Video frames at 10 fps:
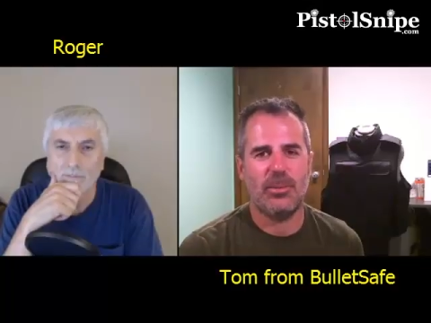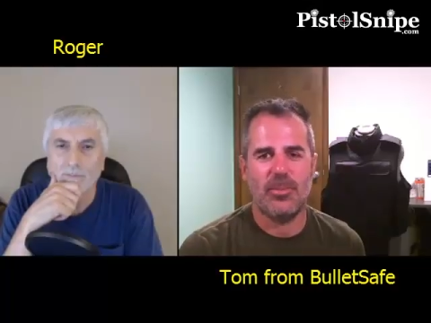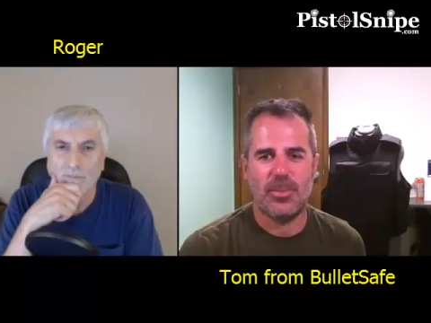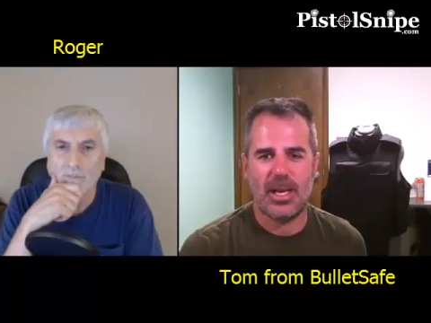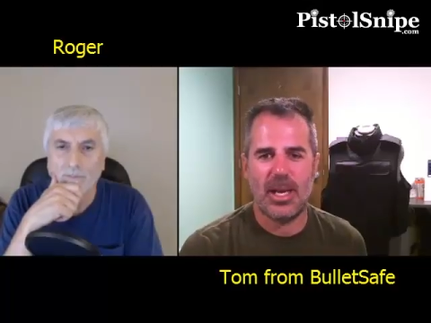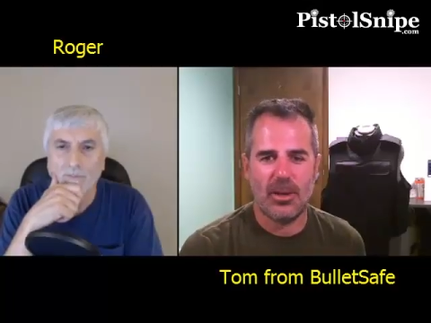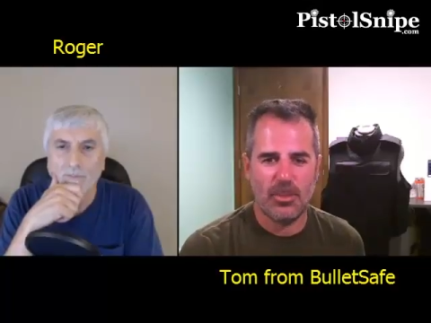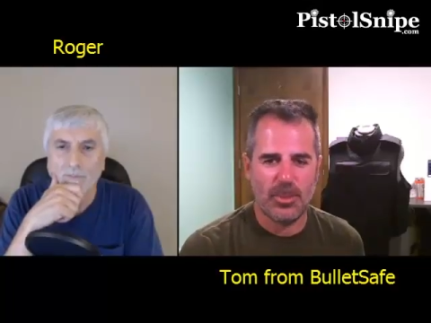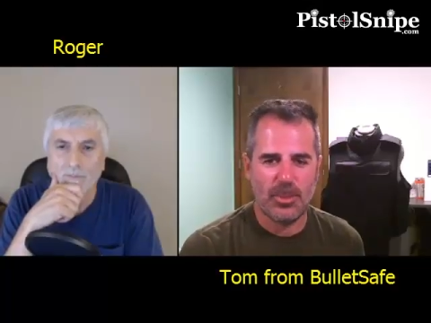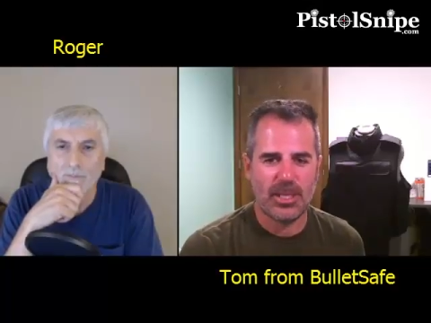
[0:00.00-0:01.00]
Speaker 1: bucks,
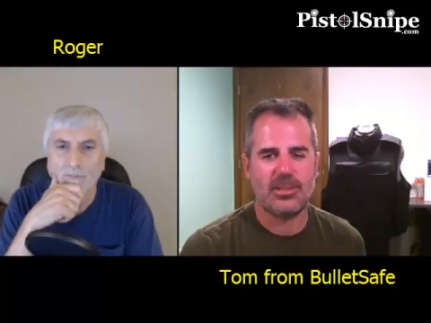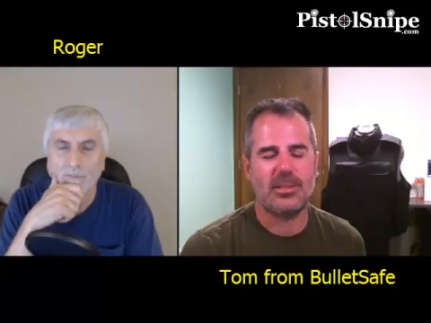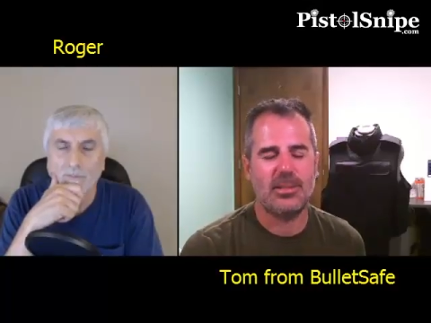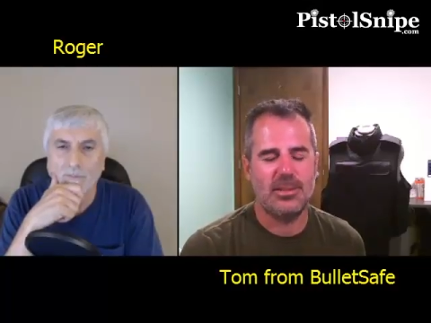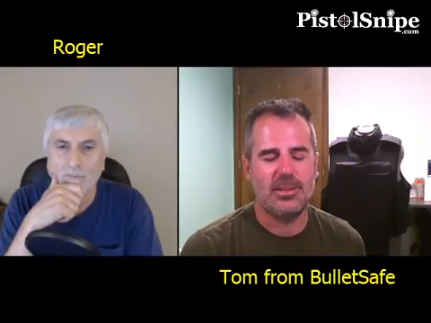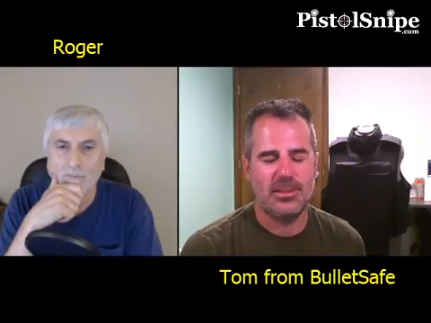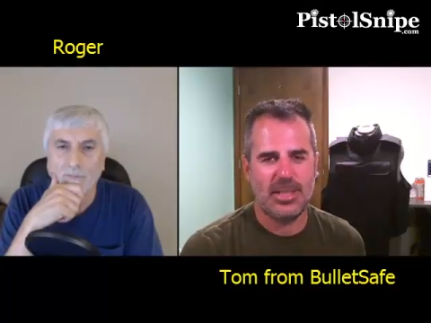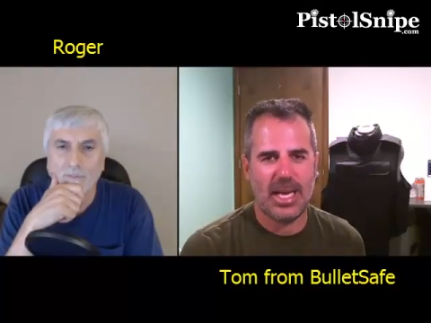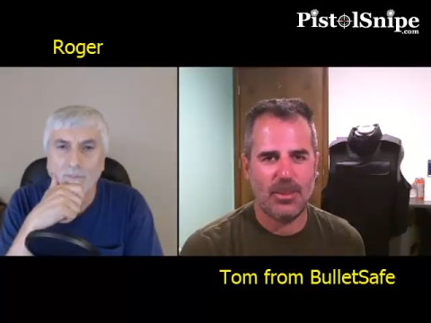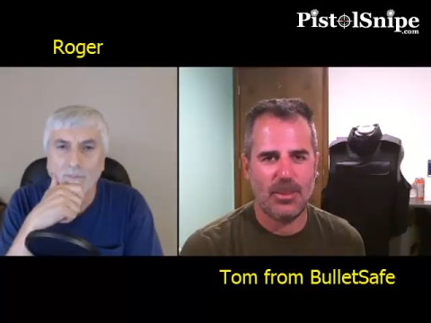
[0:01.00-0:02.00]

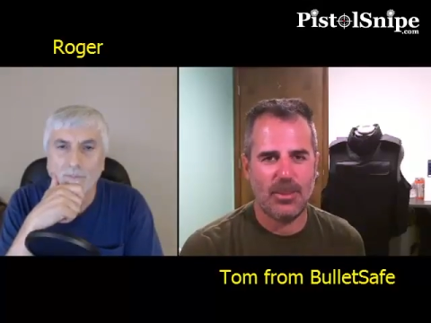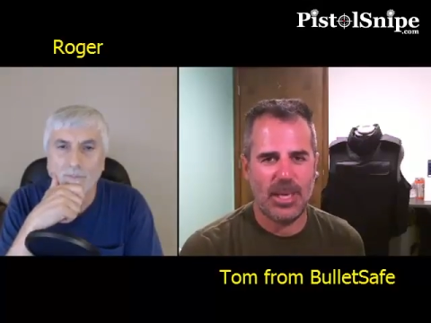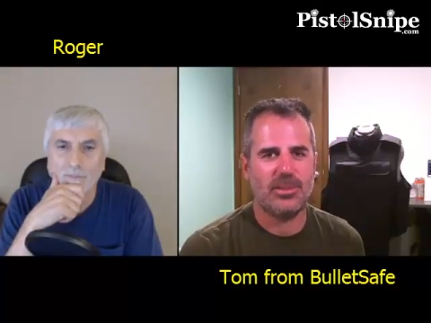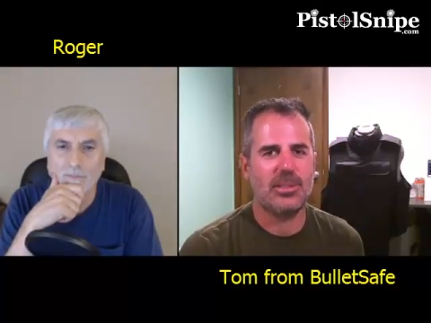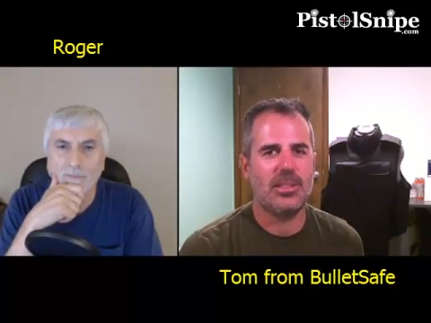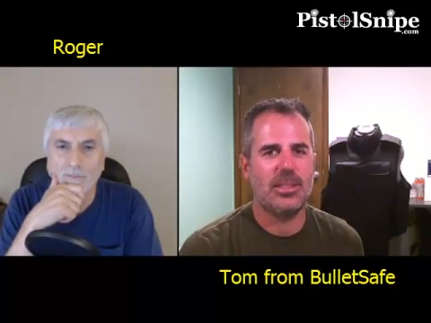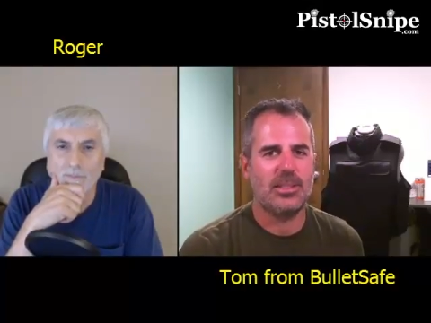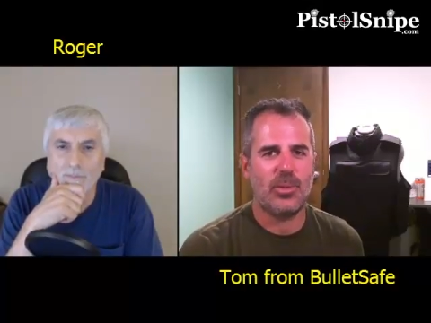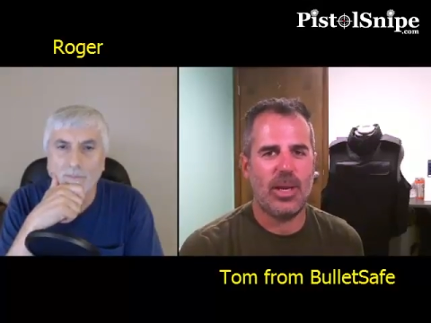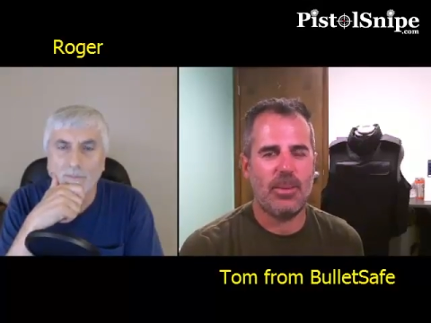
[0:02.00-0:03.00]
5.7 pounds.
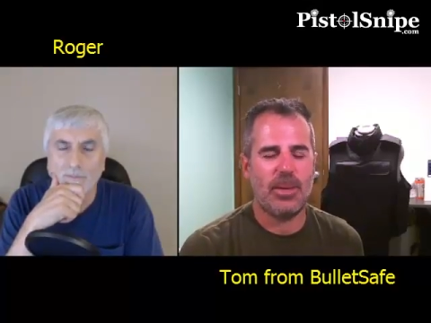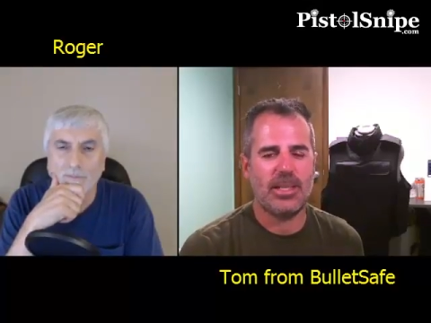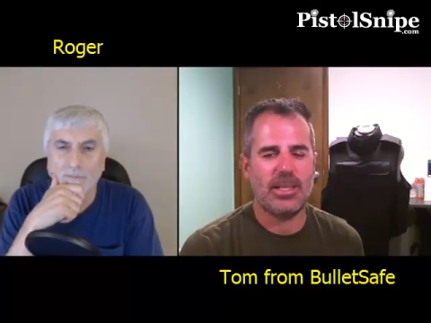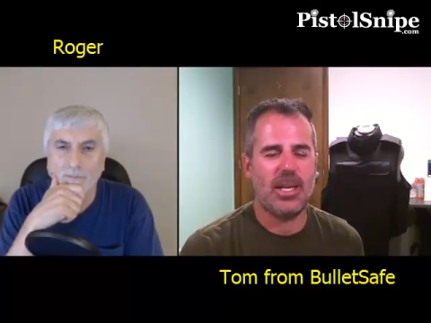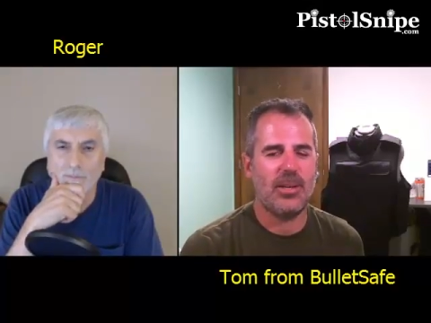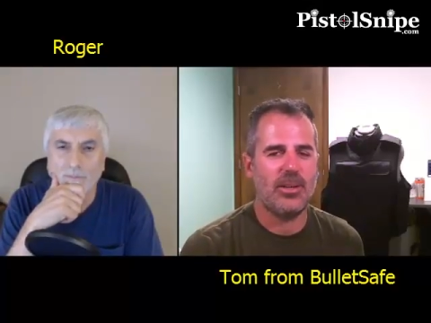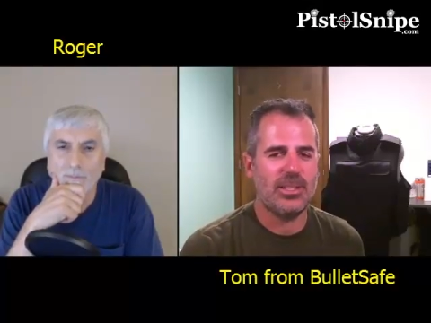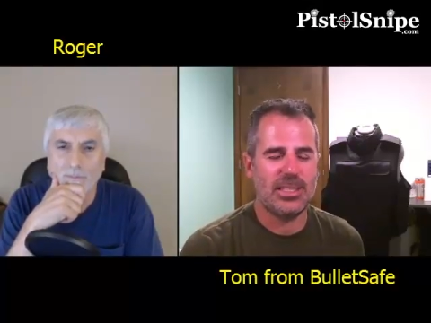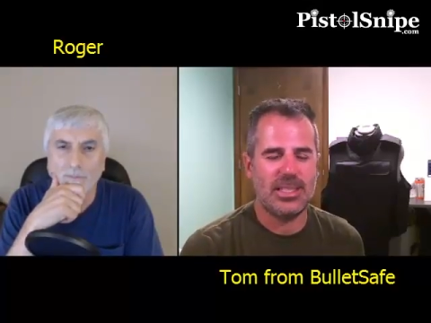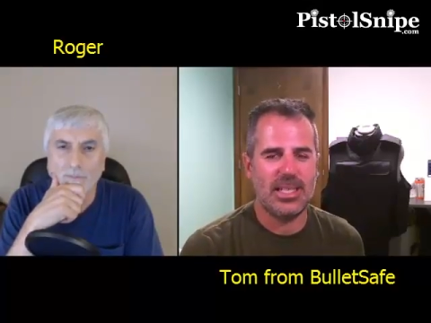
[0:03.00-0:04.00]
Polyethylene is
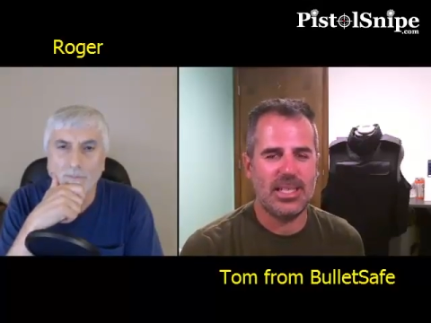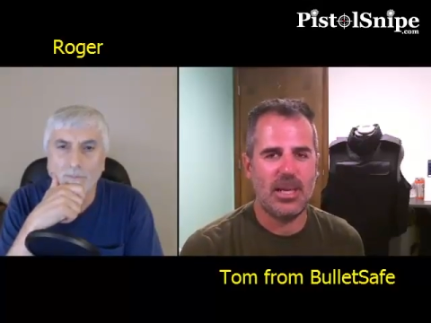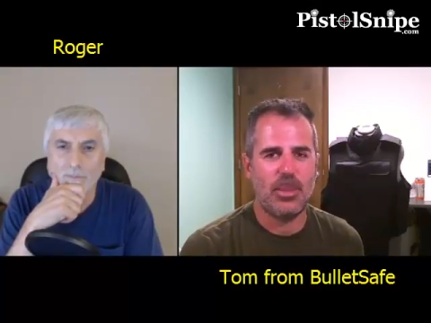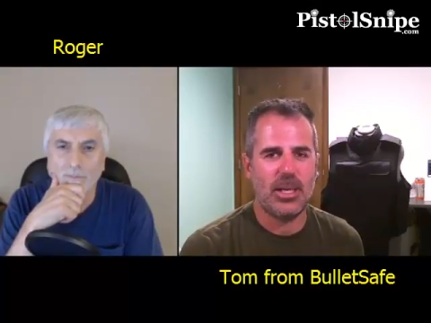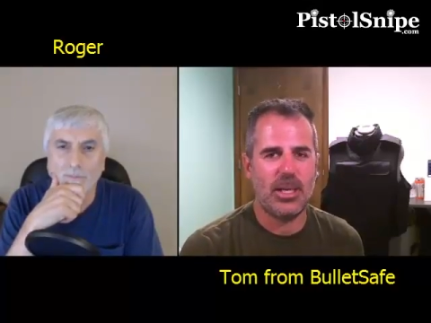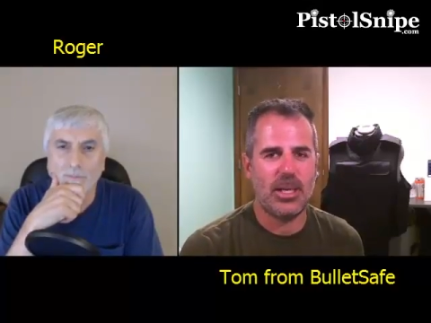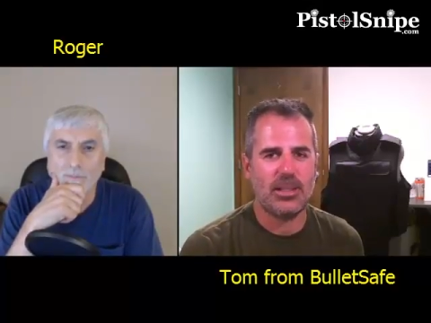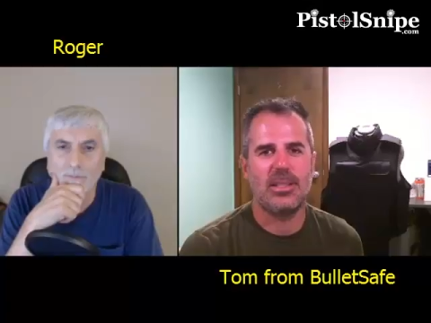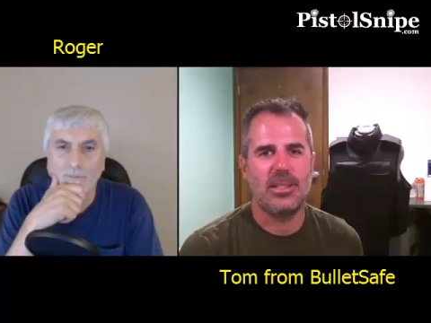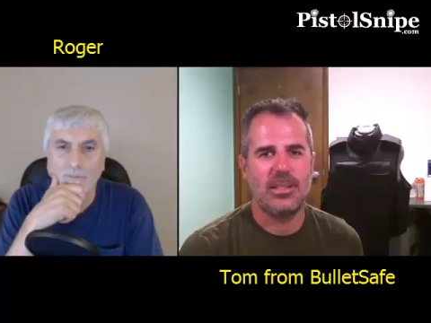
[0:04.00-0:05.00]
3.3
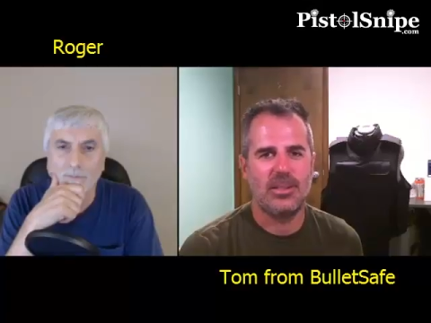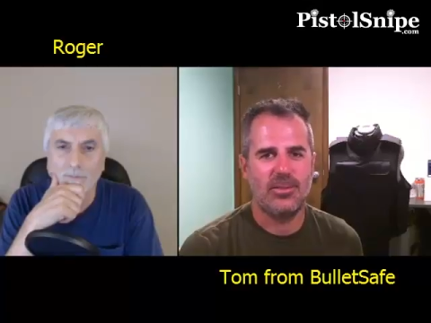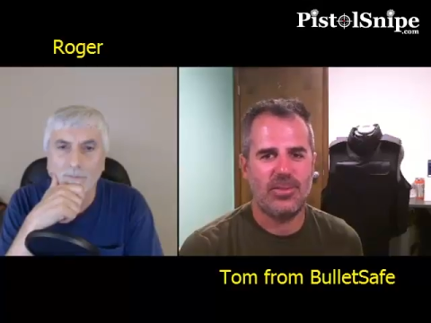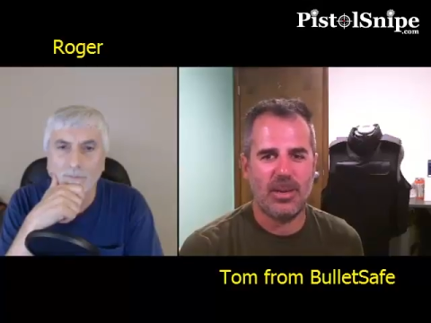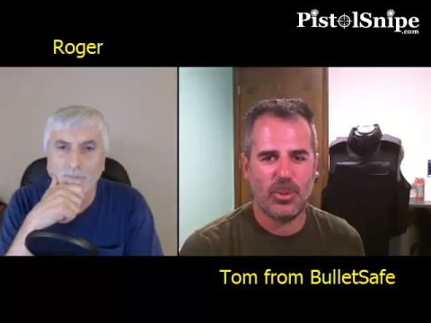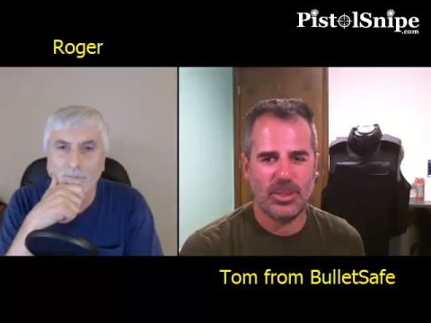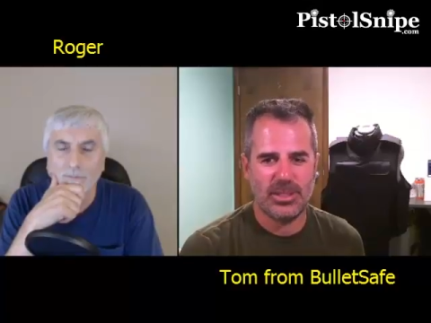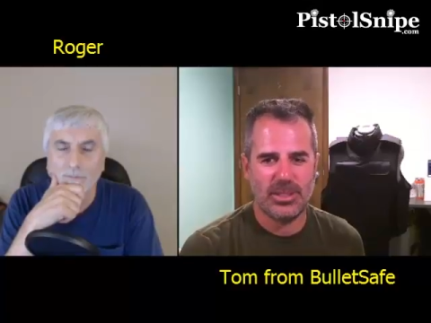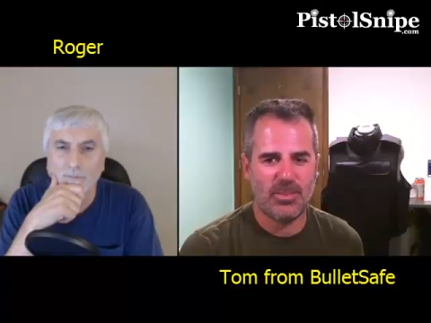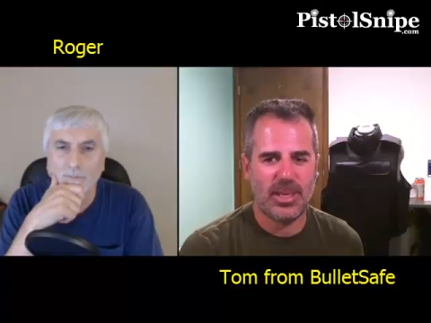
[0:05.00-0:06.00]
pounds, so it's
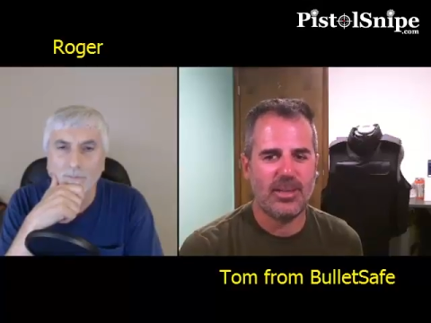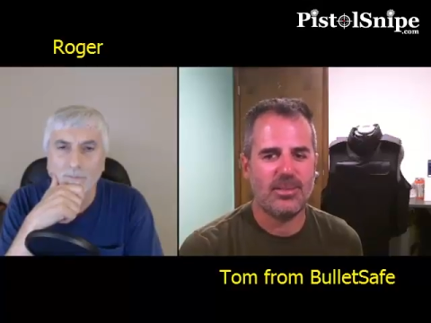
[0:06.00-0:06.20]
really like